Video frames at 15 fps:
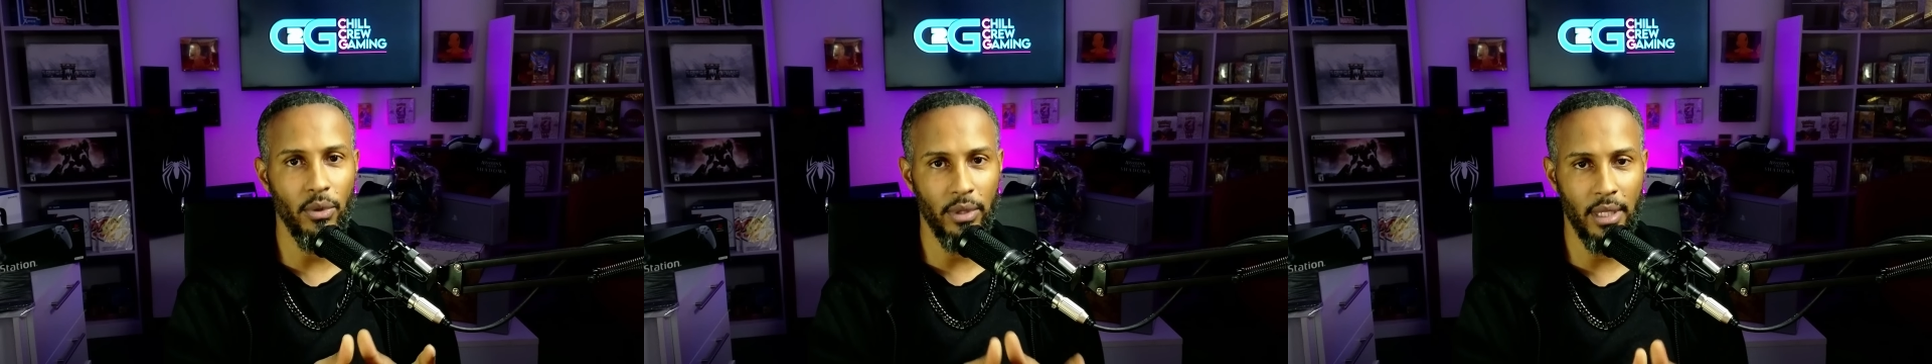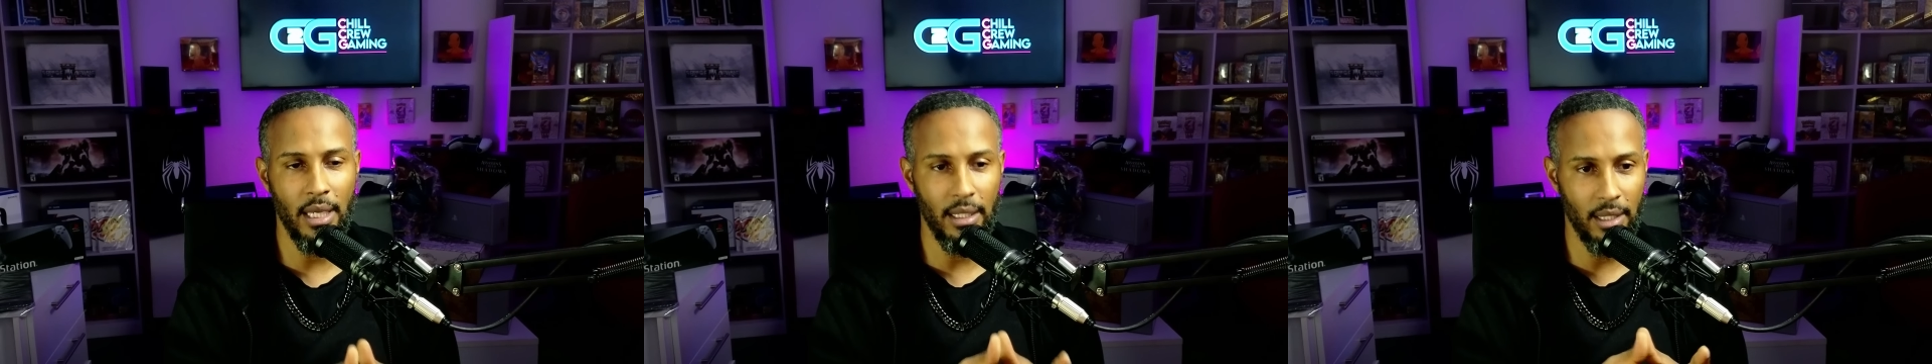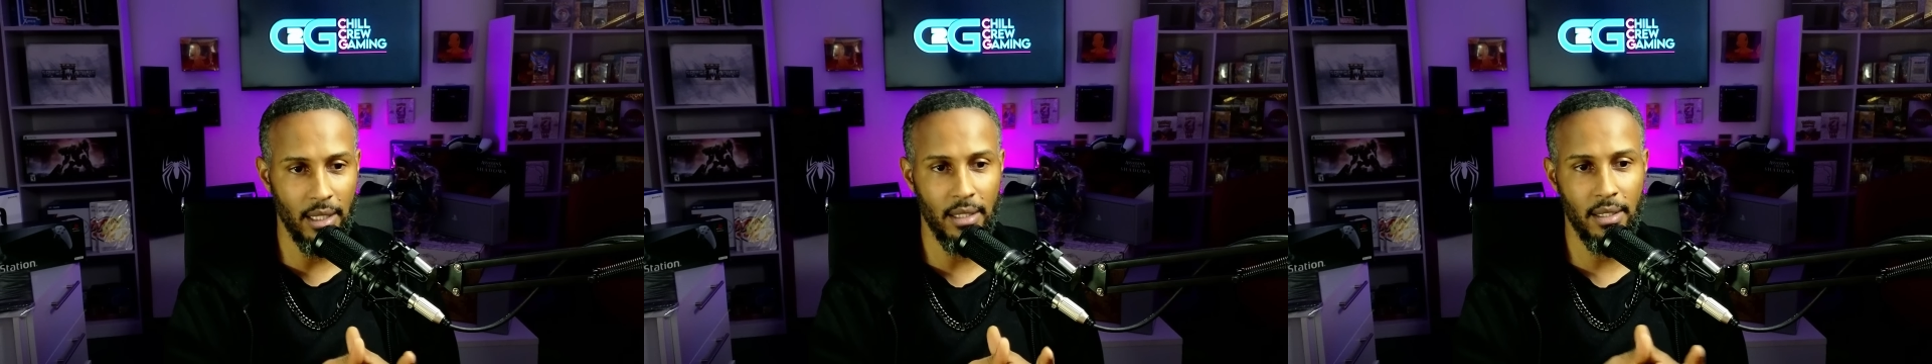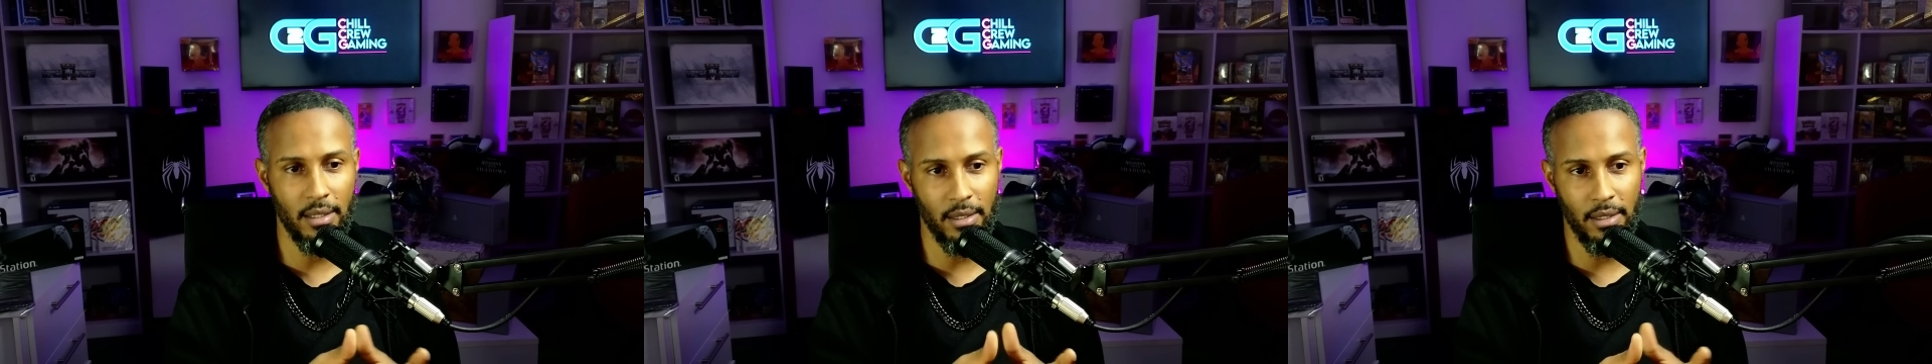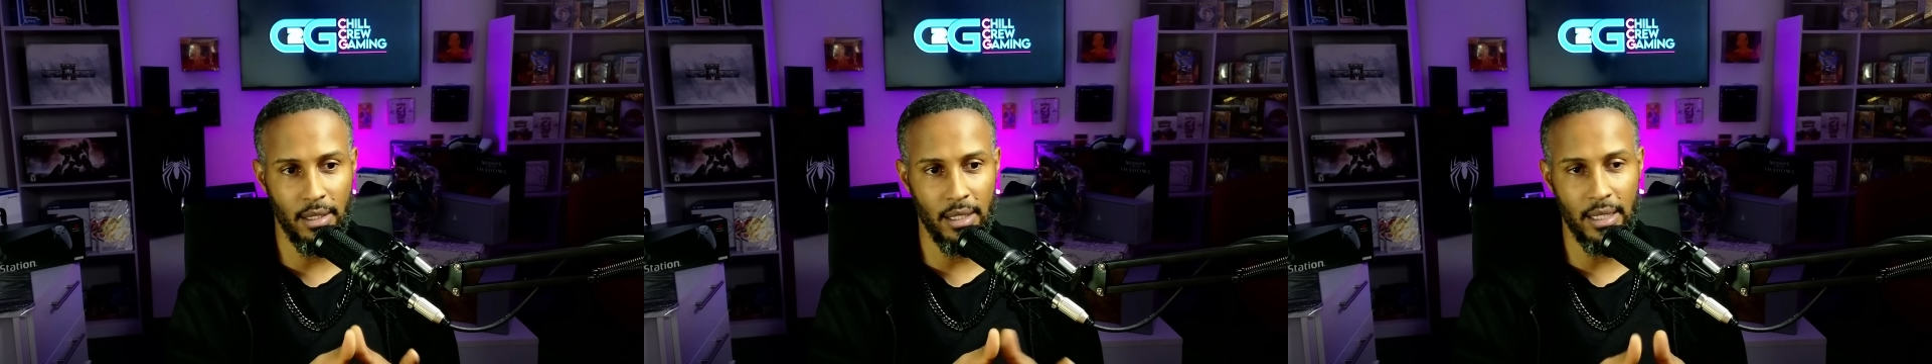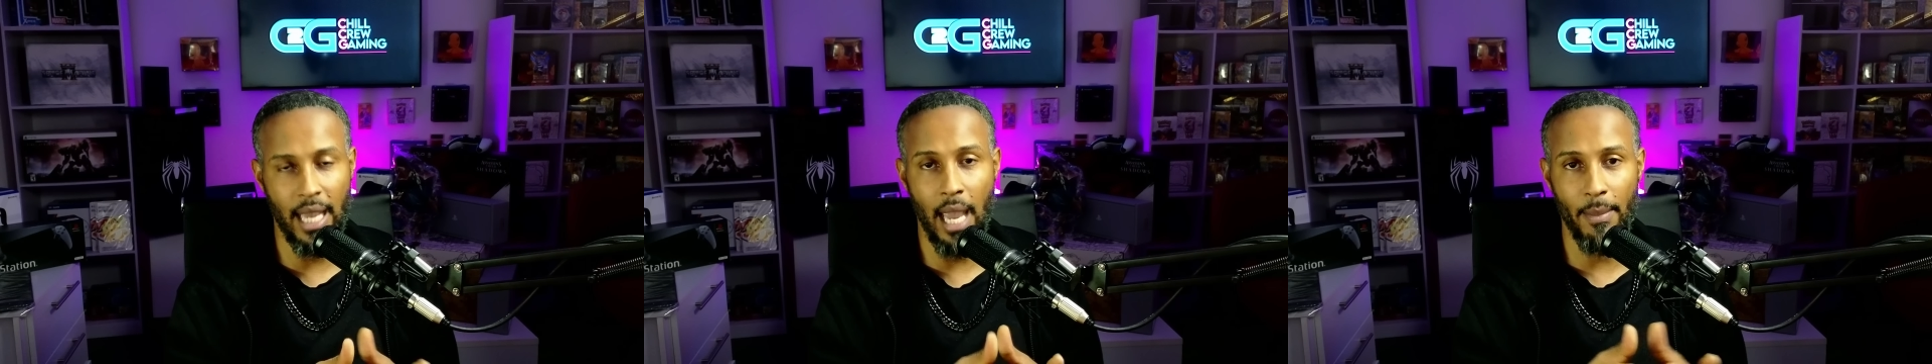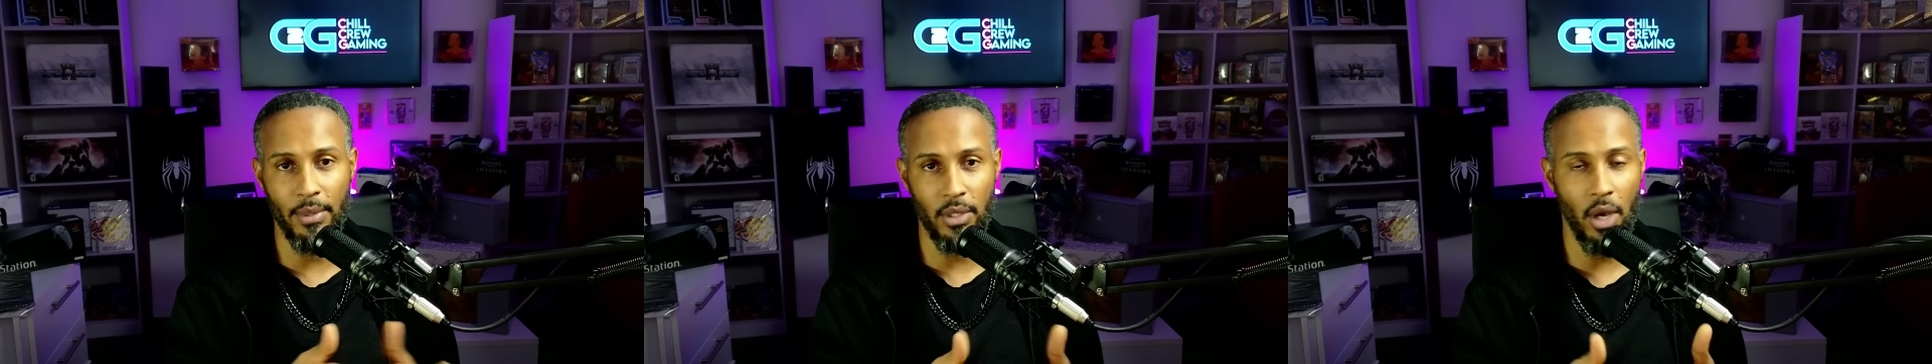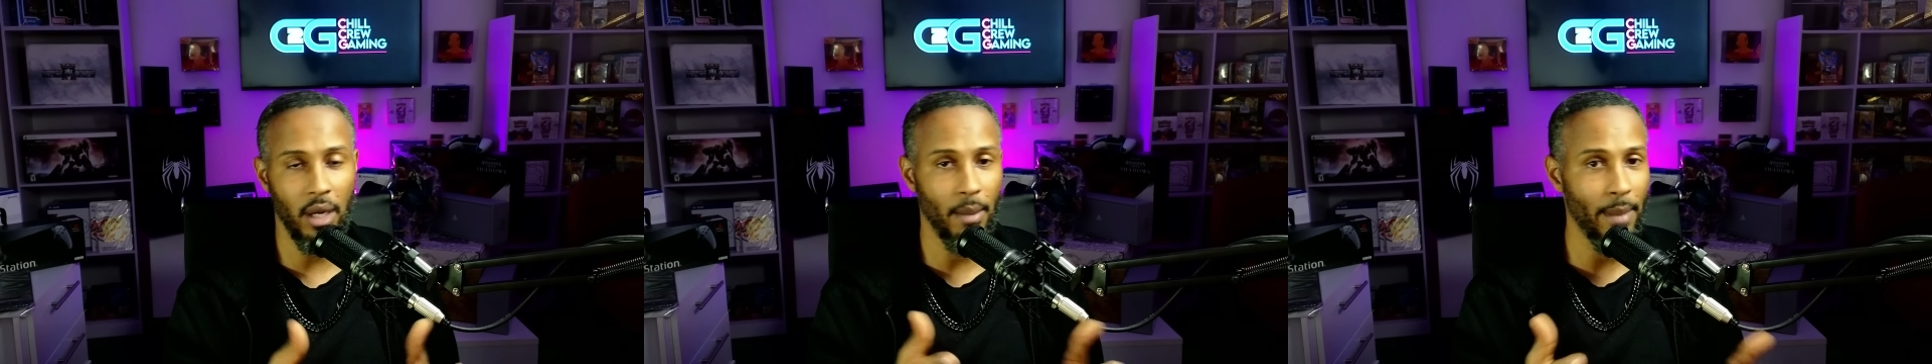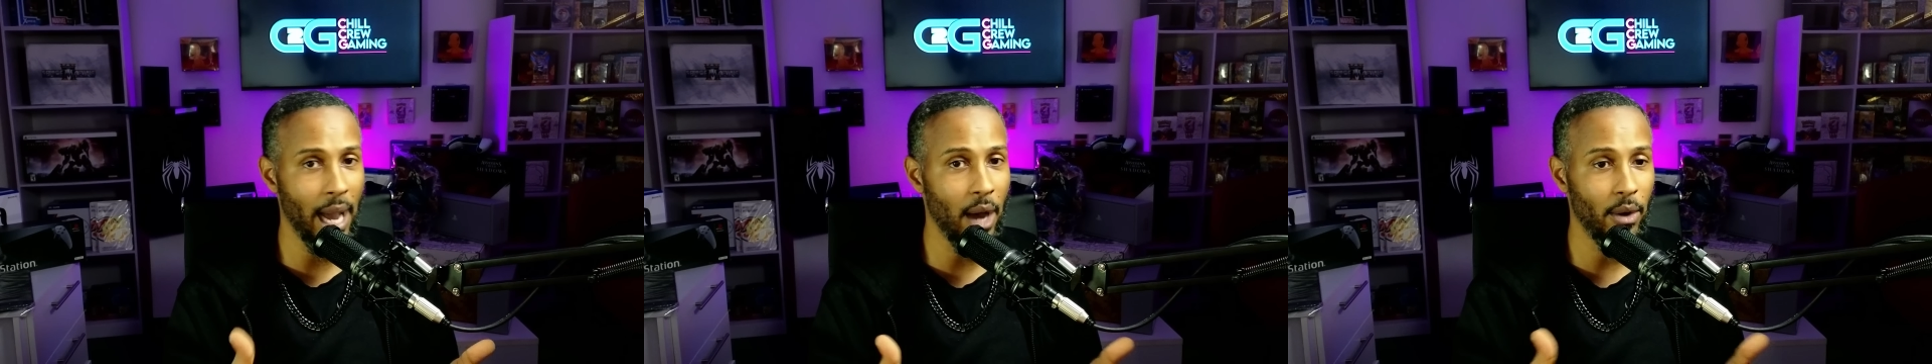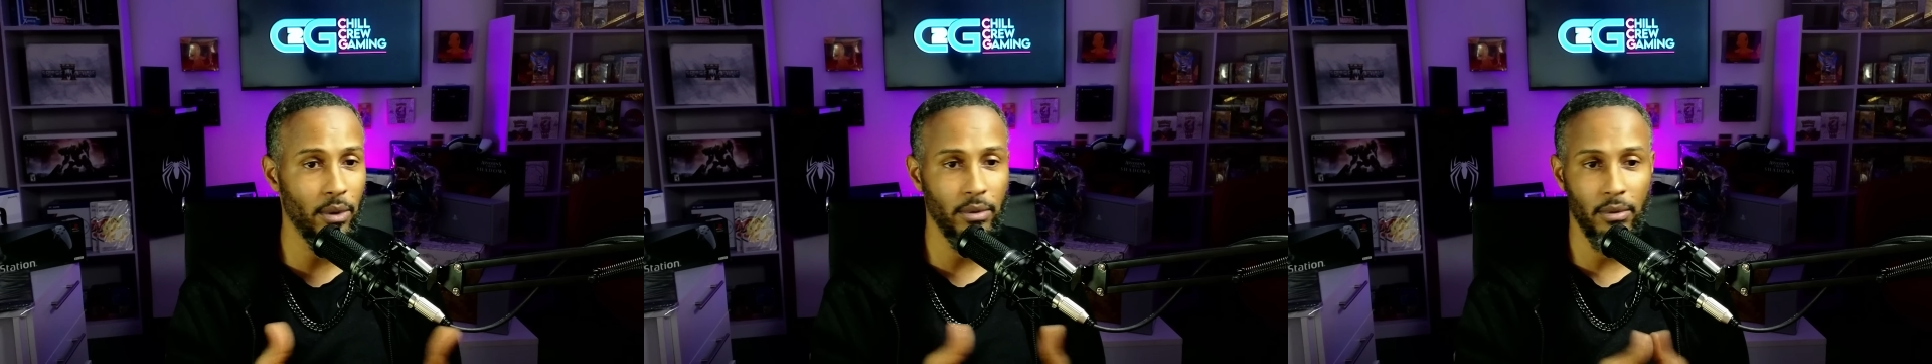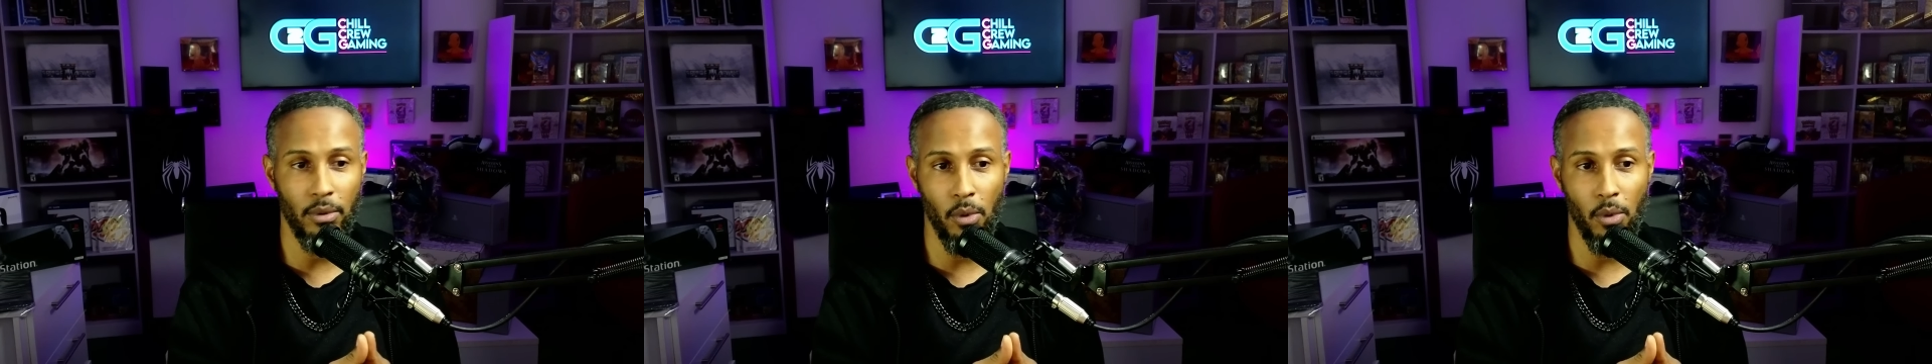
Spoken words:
think this game is all about.